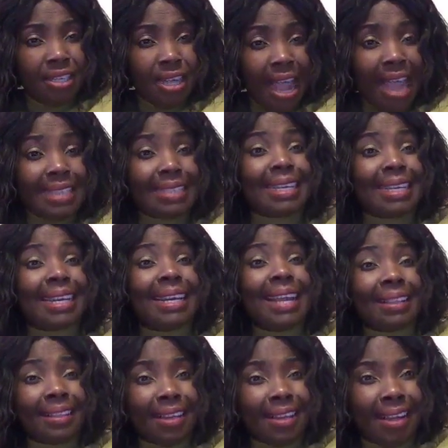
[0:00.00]
I decree
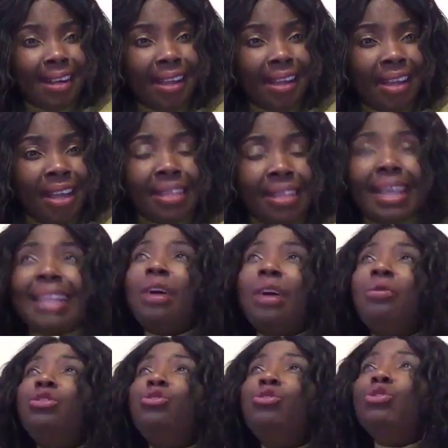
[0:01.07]
and declare that they
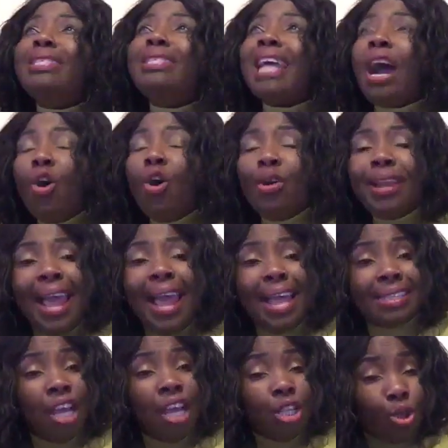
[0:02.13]
will use their own
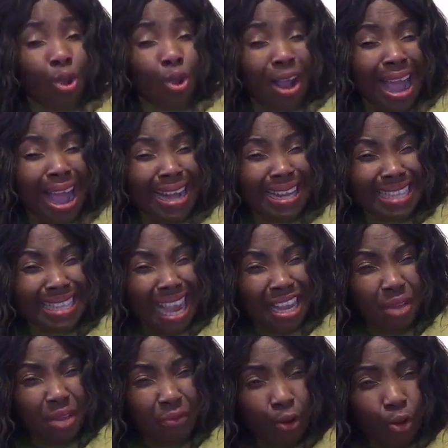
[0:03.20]
head to carry their
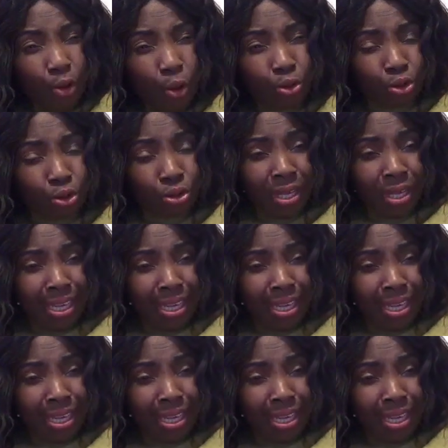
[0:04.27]
evil loads.